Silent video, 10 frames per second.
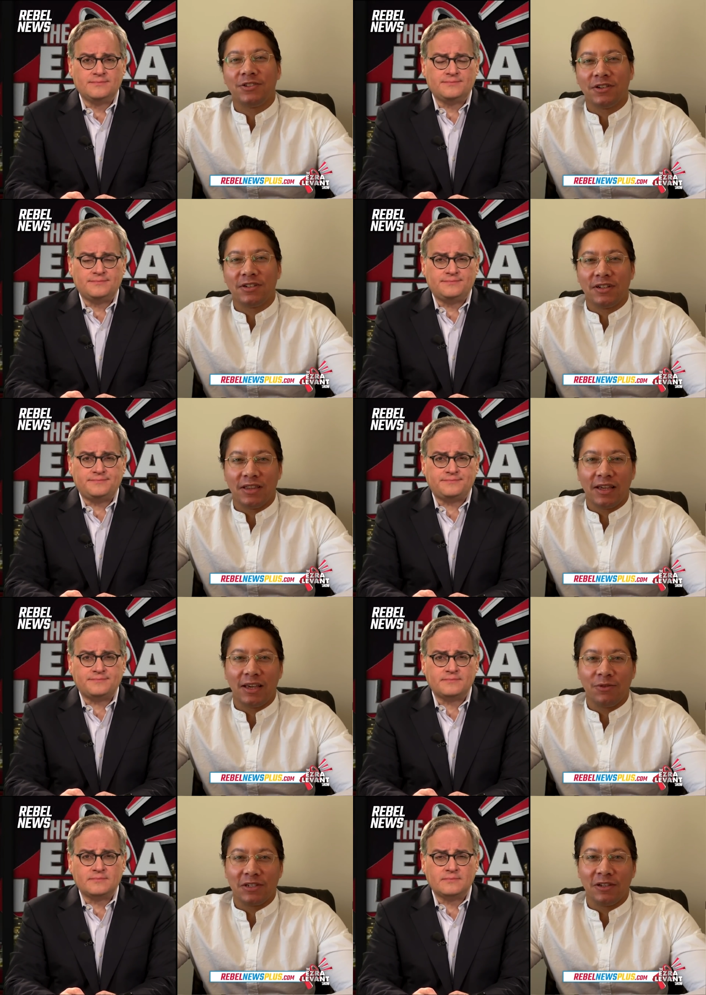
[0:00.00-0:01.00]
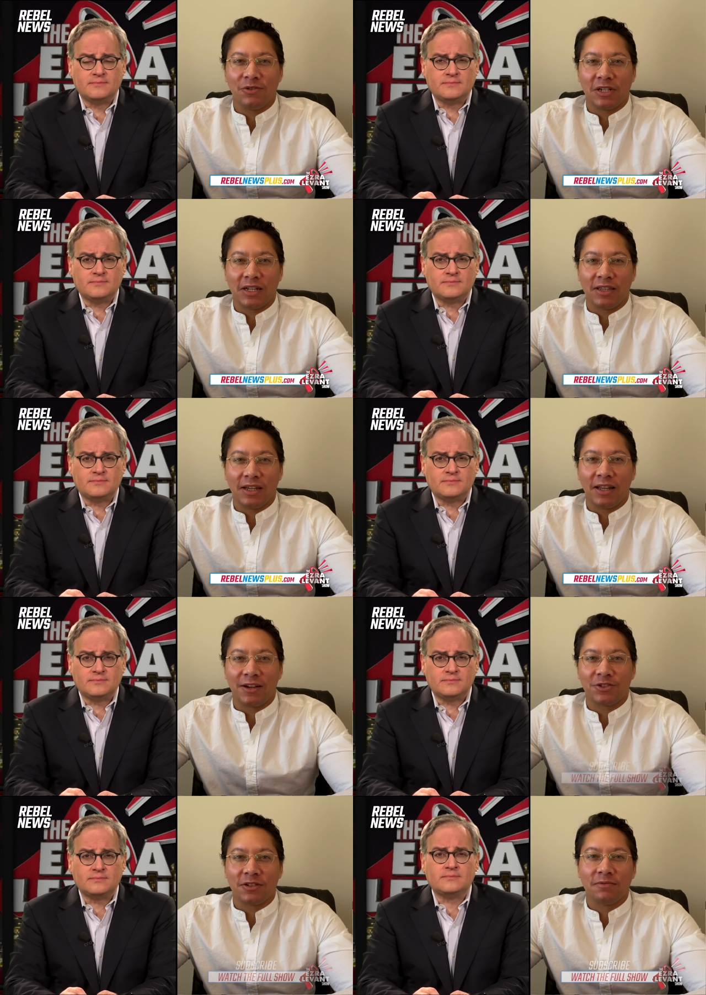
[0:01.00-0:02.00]
Speaker 1: he started to think he was losing in the
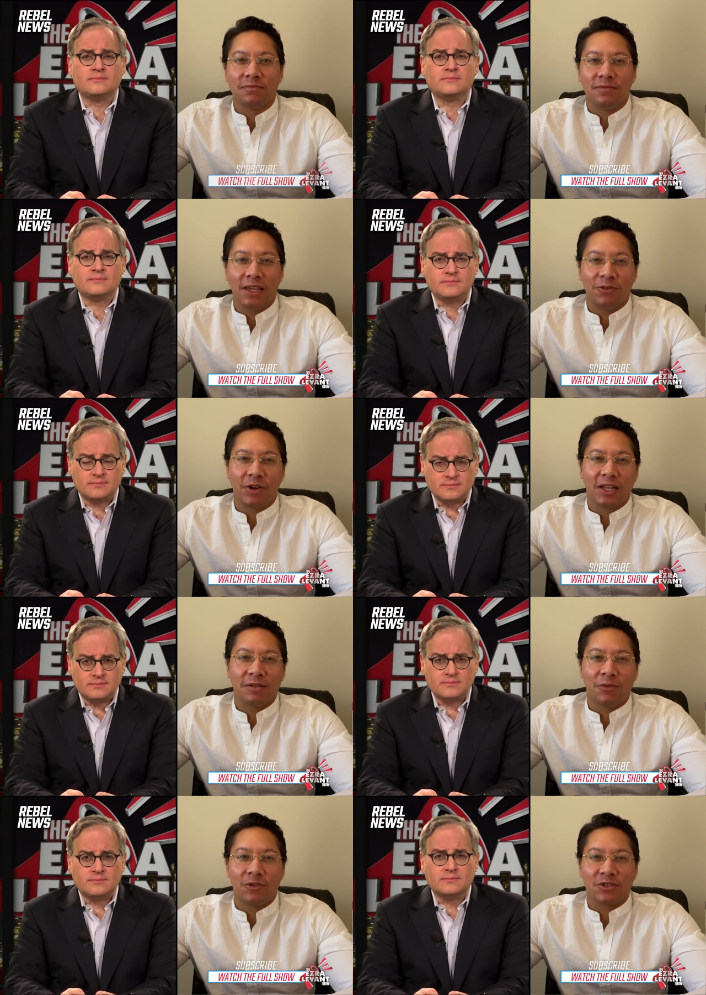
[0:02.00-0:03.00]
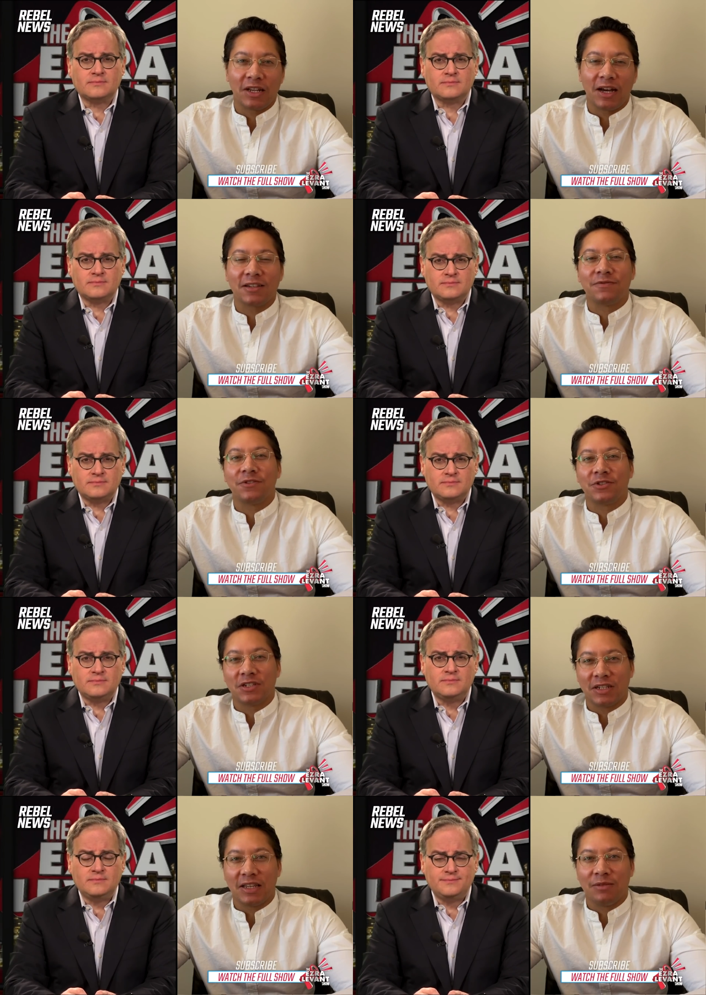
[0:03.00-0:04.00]
election, he ran the most us
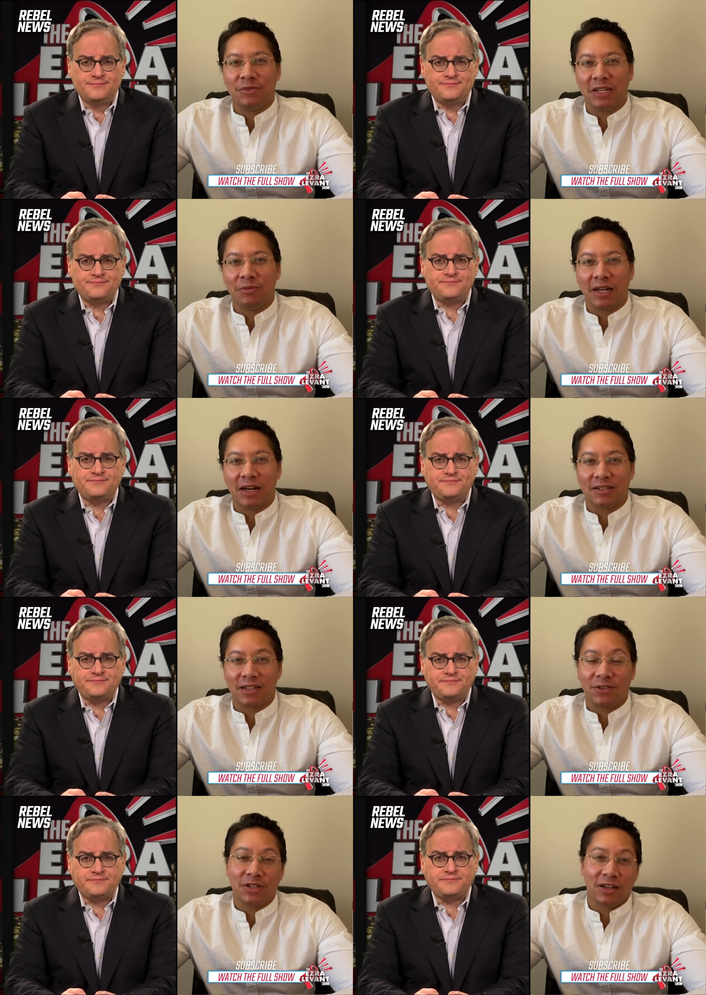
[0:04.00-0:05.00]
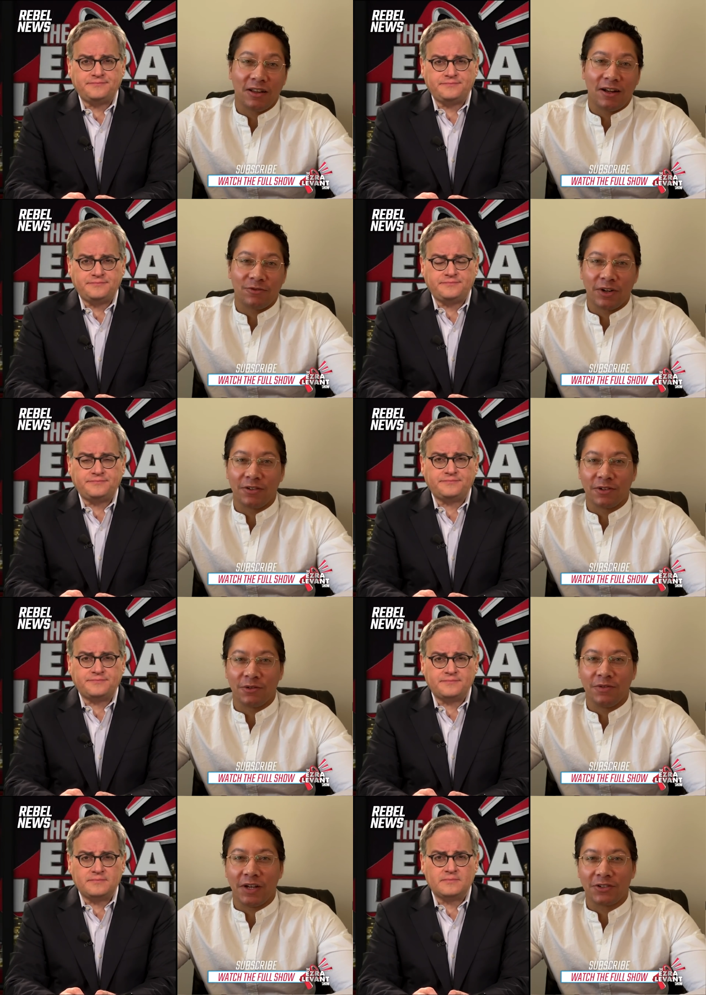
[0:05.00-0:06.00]
versus them demonizing, using a lot of rhetoric
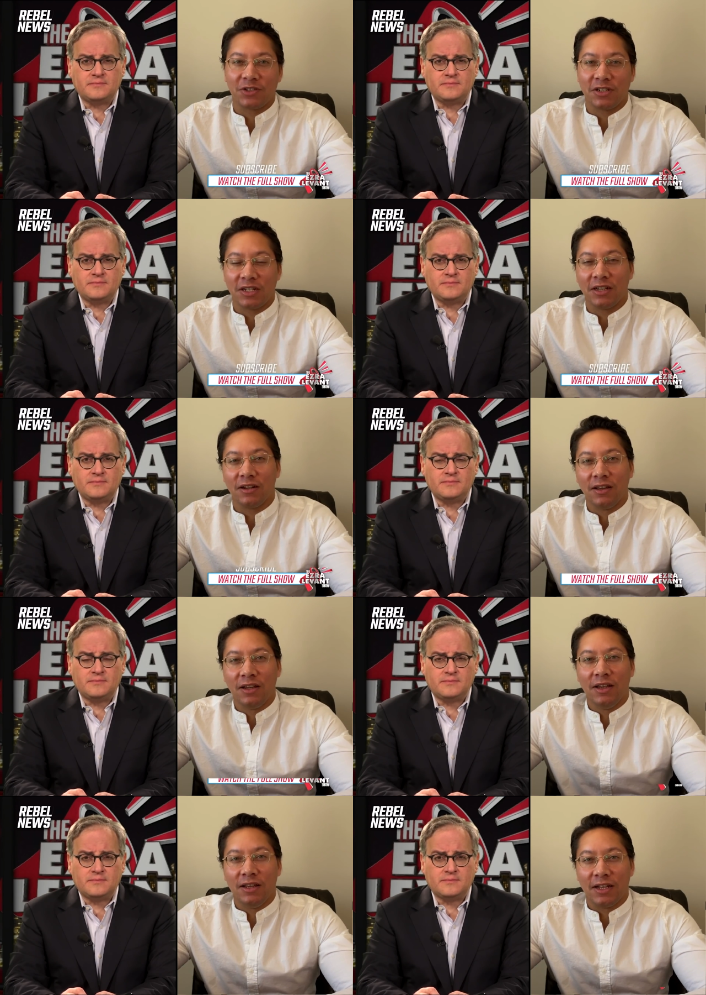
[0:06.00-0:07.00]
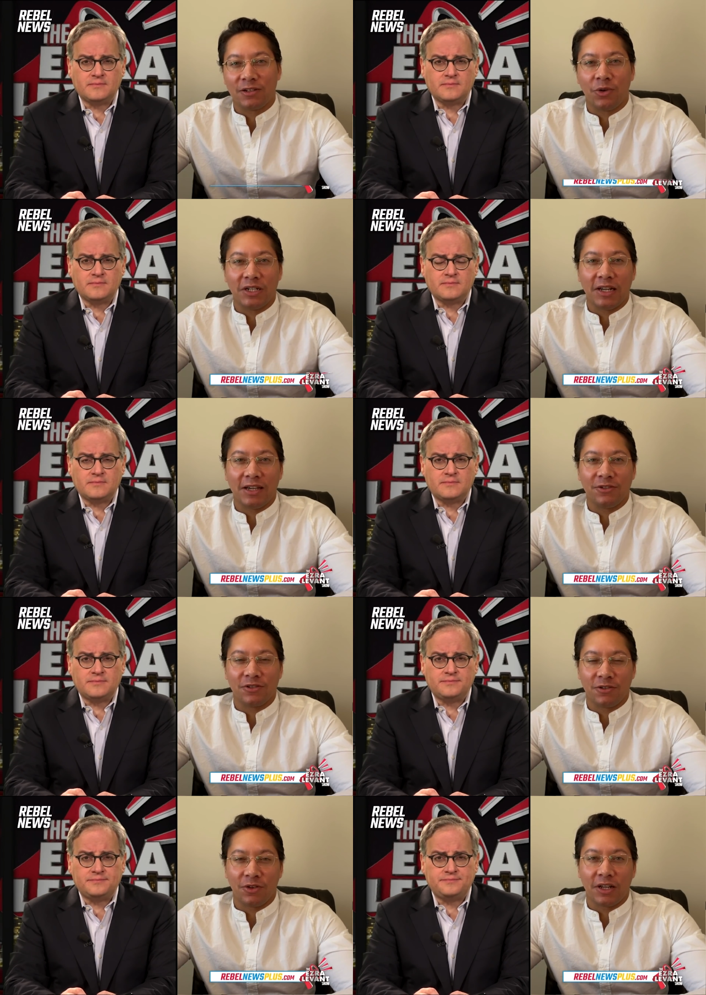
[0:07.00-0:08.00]
we've actually seen that's quite
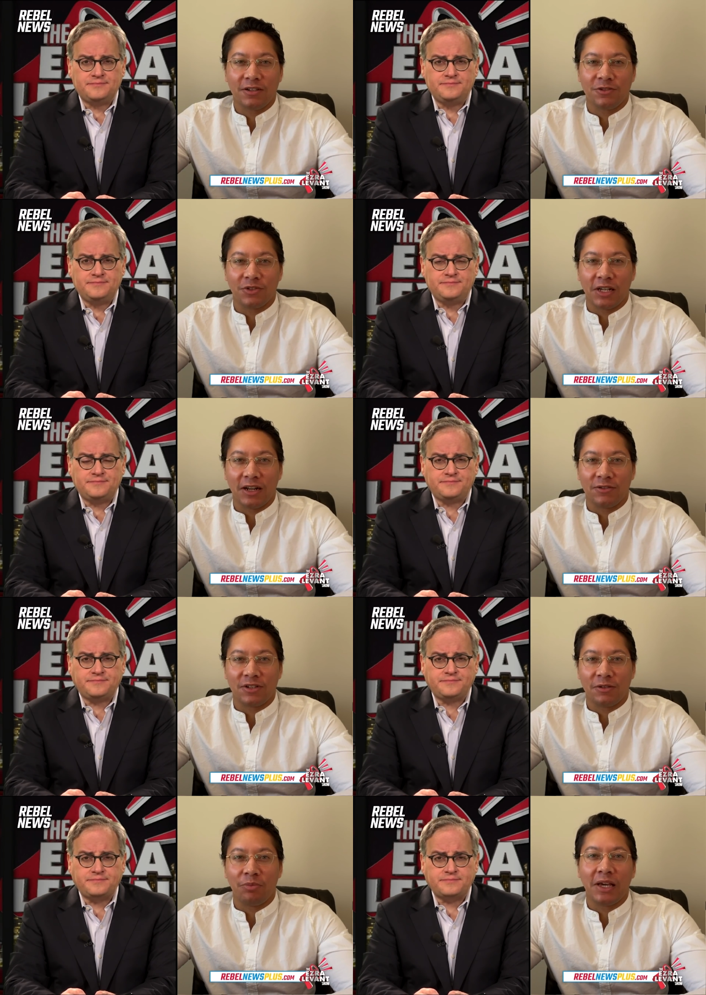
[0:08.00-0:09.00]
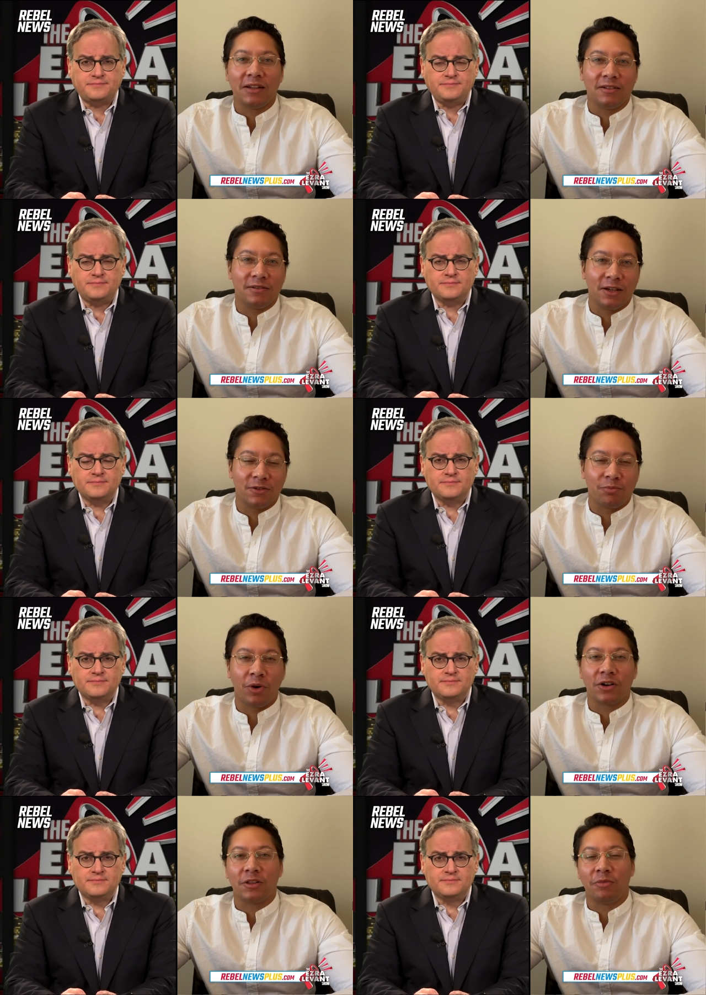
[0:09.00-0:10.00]
dangerous throughout history, you know, to pit, you know,
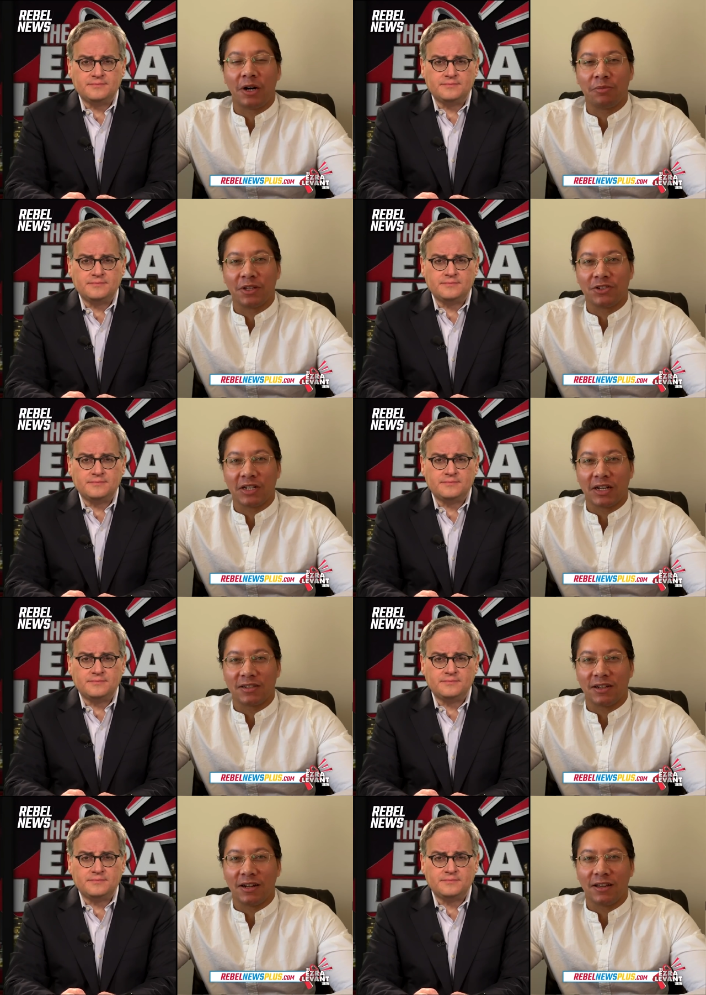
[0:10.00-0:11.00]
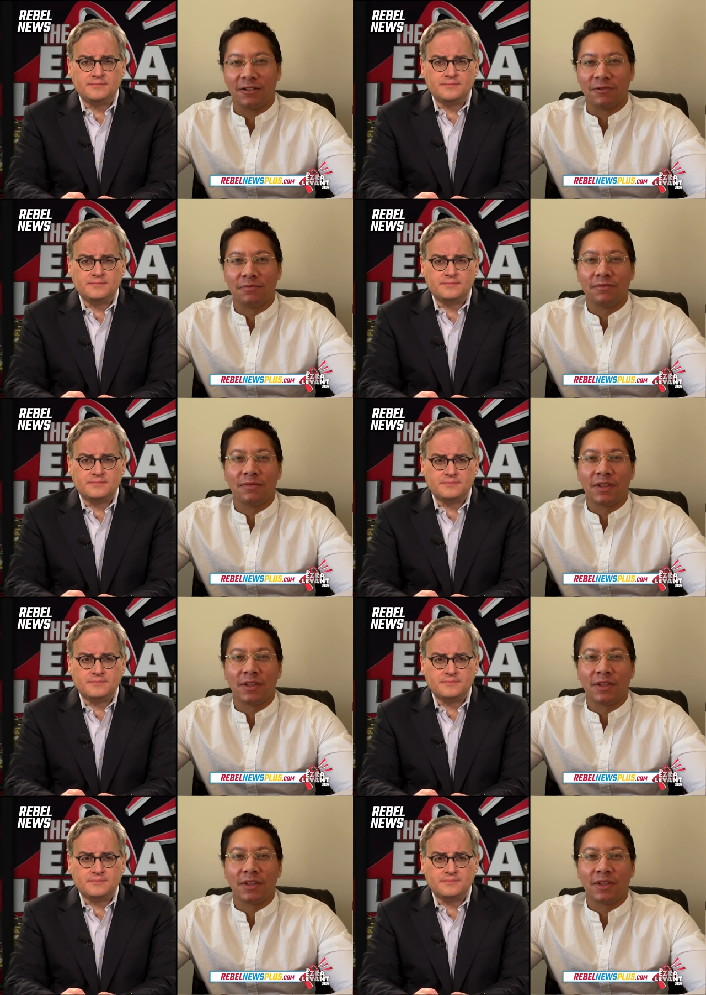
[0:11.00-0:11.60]
part of the population against another.